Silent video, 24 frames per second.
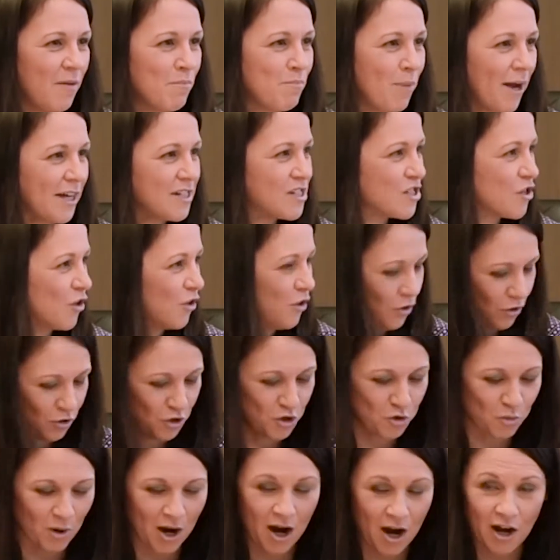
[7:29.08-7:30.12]
based on who
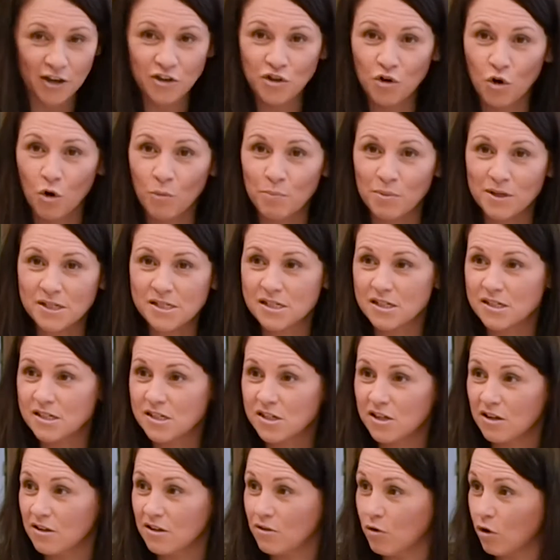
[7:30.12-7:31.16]
you are, your
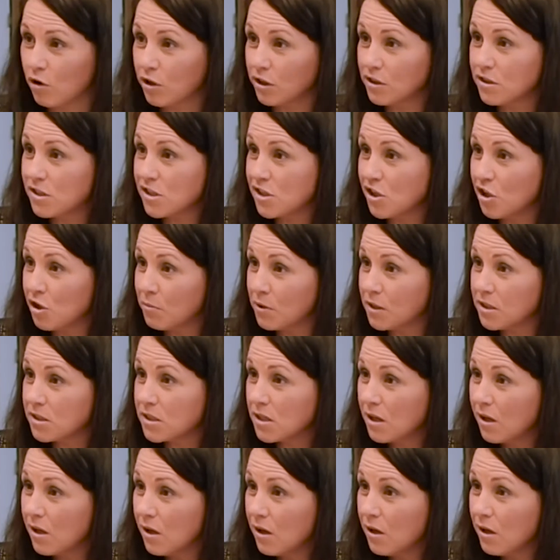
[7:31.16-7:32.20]
business, your
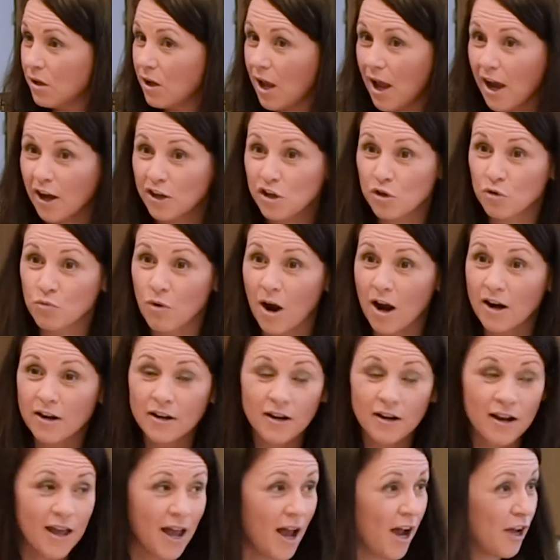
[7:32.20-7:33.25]
consumers, how you run
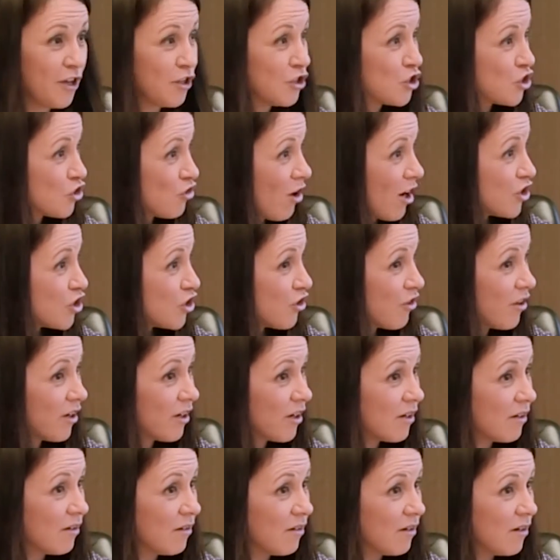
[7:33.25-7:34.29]
it, how you structure
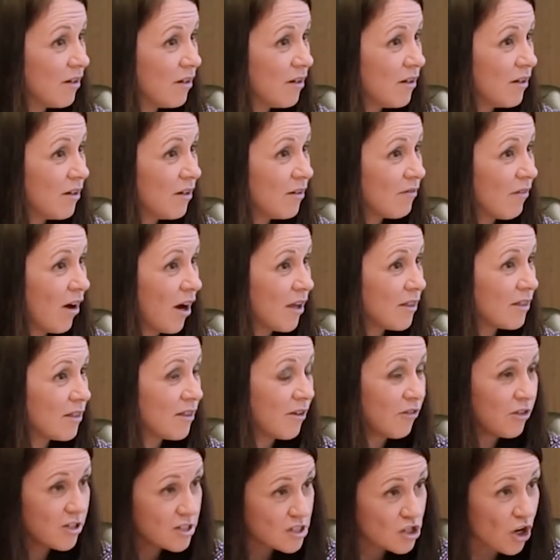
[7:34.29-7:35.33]
it, right?
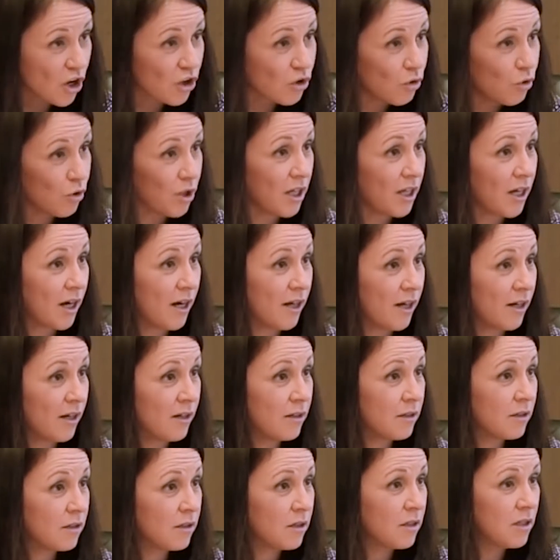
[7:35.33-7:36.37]
There is no cookie cutter,
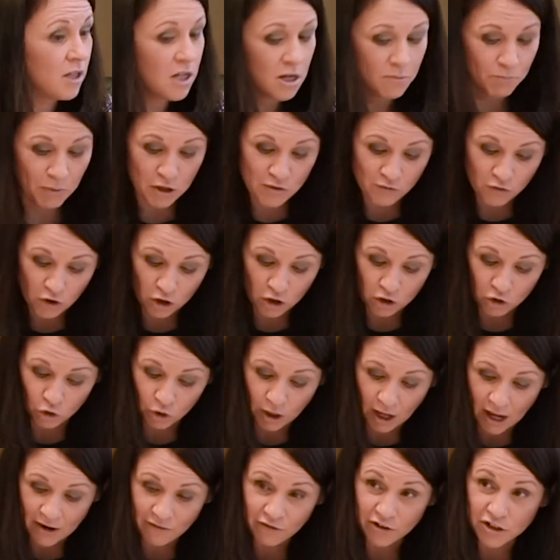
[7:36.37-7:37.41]
but you've got to look
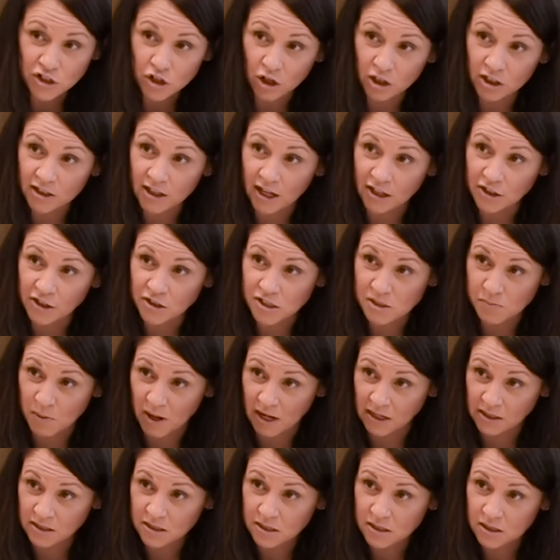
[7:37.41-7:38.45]
at every dollar that you
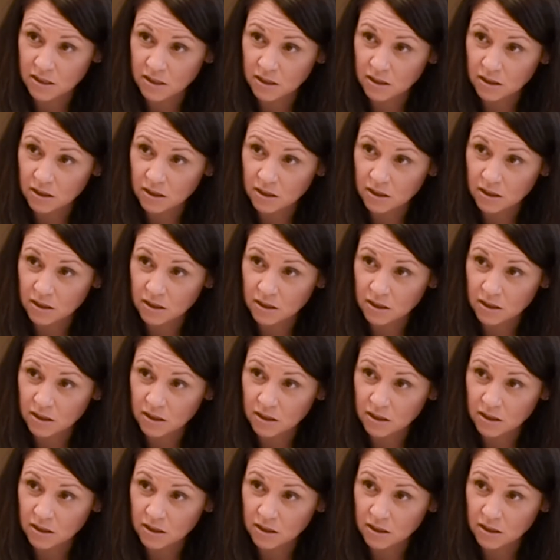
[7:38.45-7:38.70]
spend.